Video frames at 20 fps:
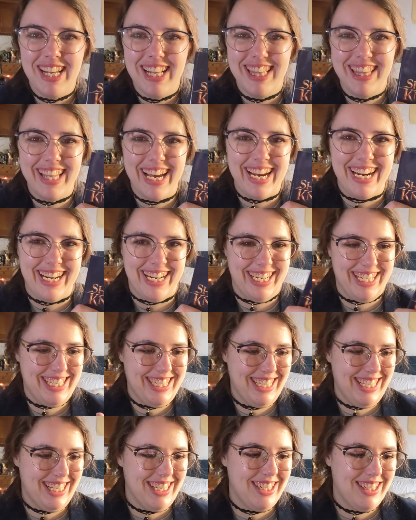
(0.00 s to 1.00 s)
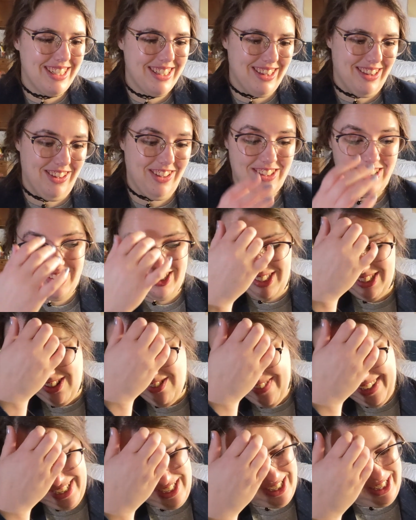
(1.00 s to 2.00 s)
like, it looks so
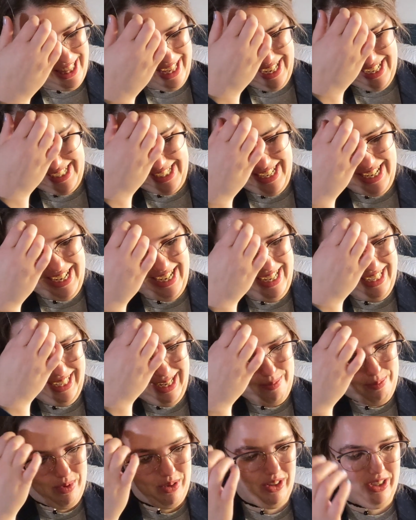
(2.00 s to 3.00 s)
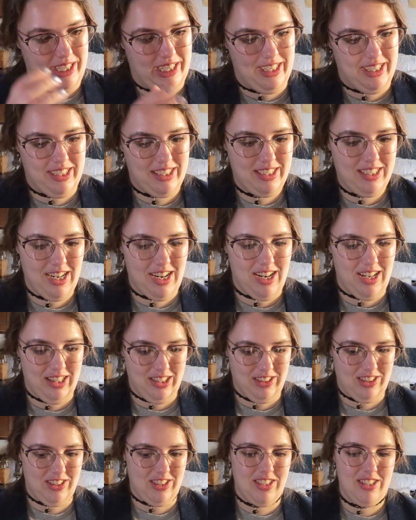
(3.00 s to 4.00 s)
much like a Game Boy
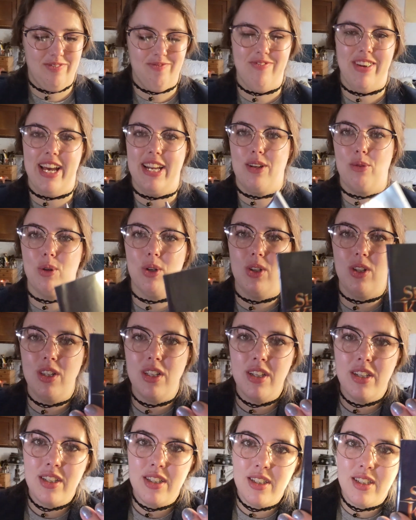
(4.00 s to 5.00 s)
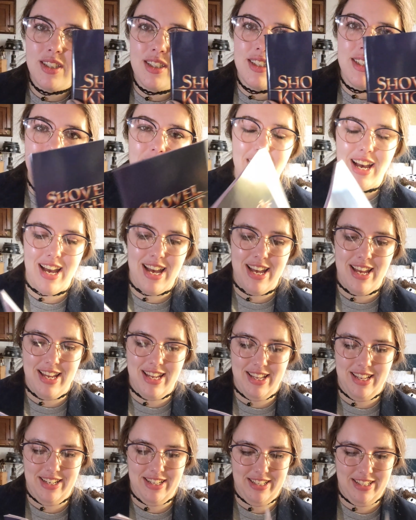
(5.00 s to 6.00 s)
Color manual.
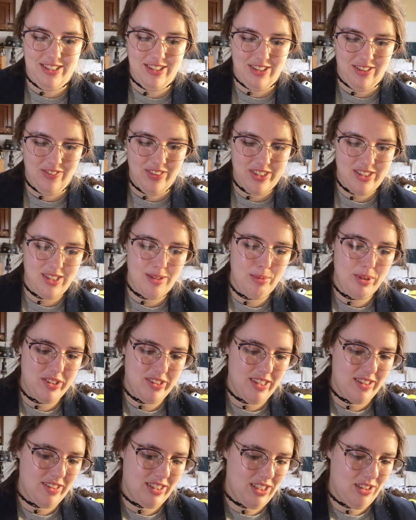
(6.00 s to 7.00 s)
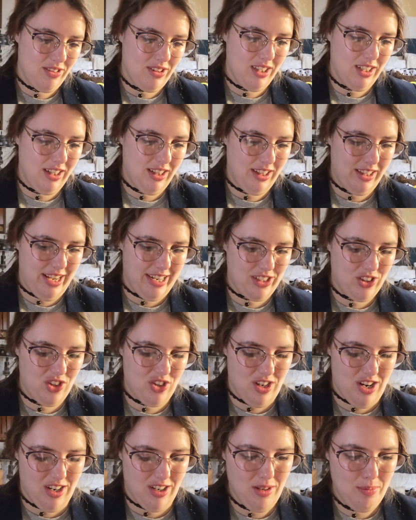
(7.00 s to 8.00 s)
And it almost doubles as a cute little
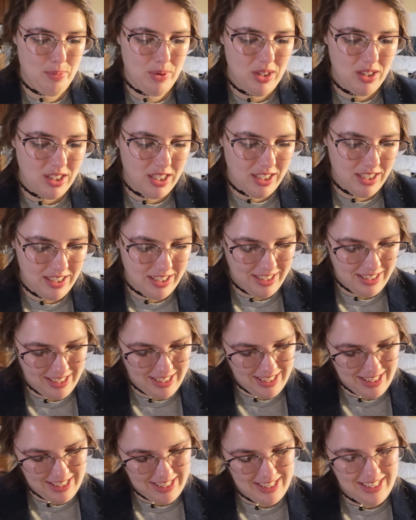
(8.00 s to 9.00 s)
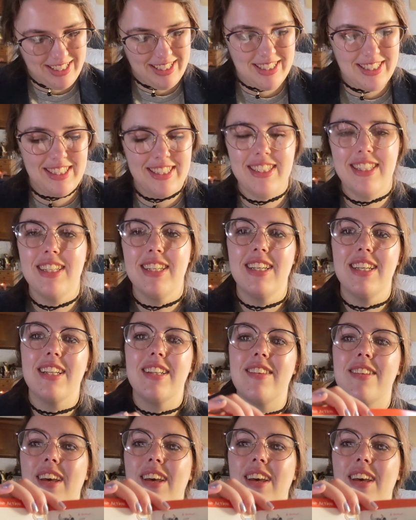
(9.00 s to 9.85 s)
extra art book. See, it's